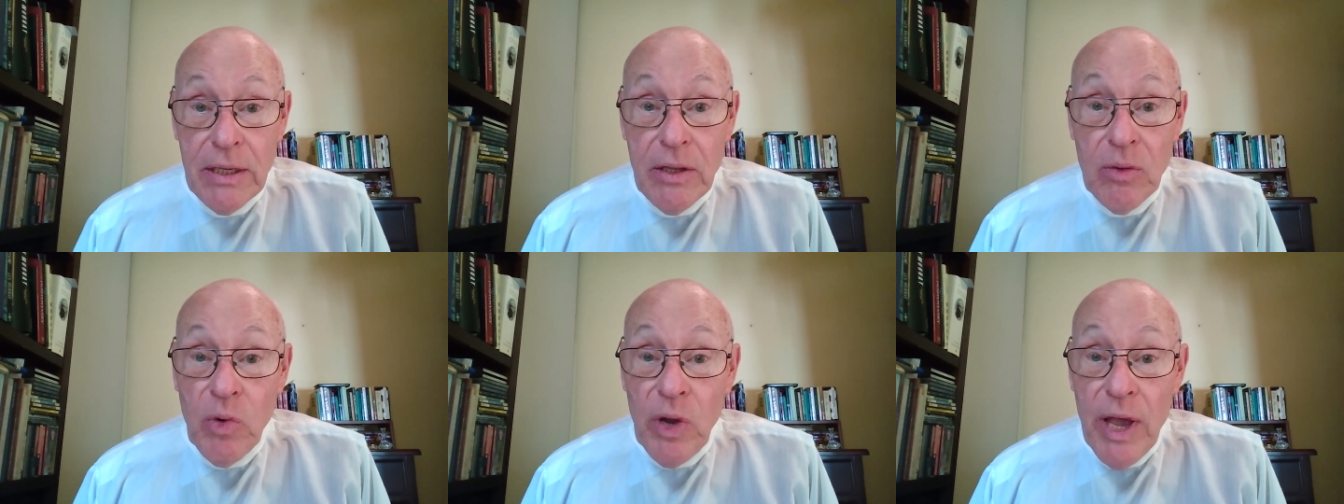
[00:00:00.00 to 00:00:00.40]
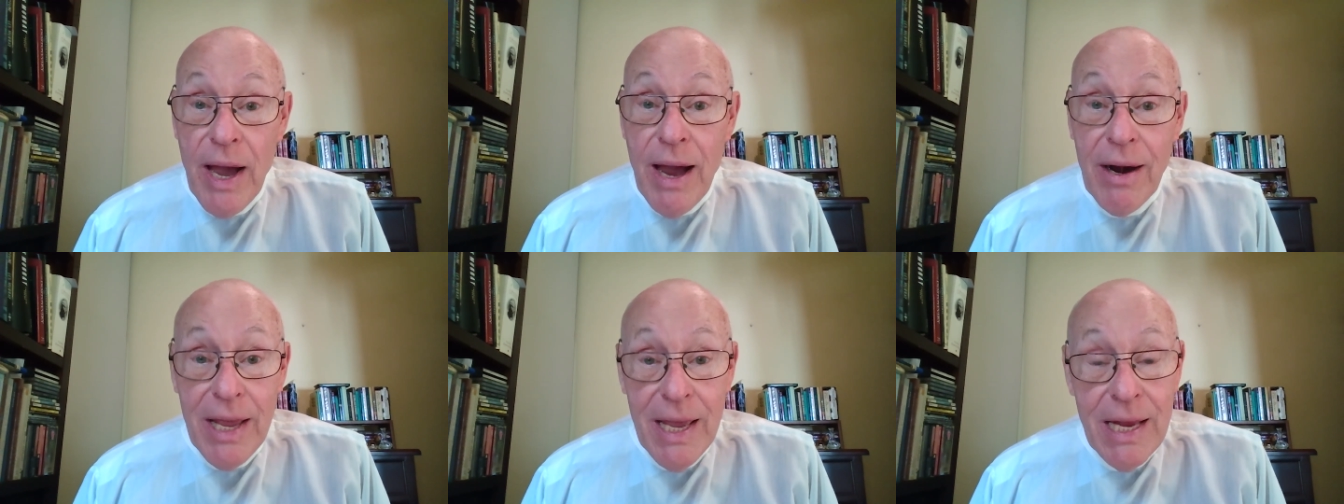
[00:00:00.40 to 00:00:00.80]
that we
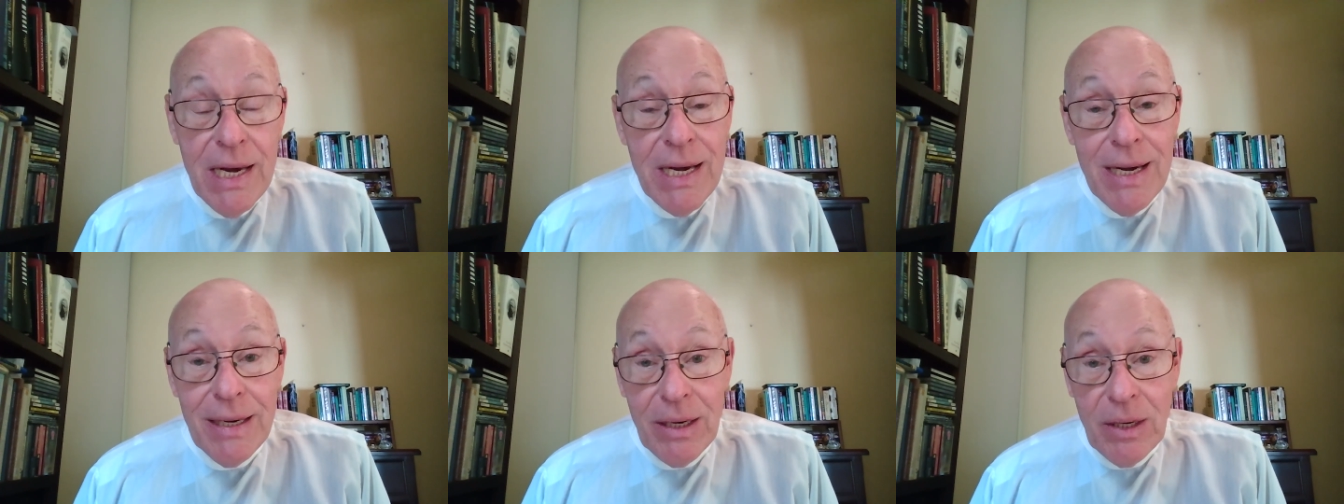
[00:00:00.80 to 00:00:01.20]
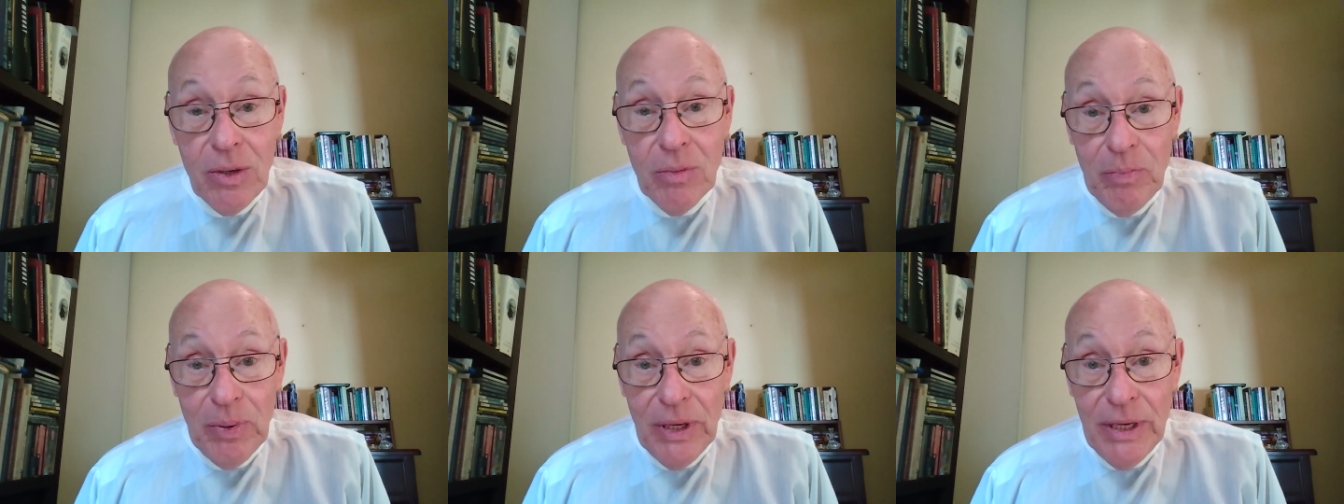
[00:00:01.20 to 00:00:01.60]
are
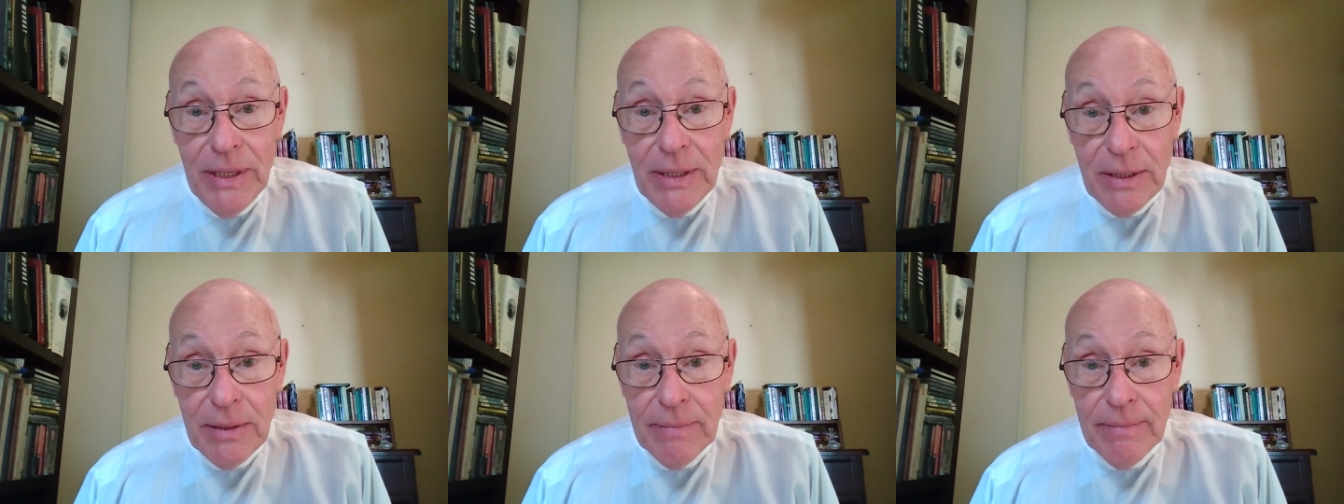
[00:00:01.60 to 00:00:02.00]
incomplete.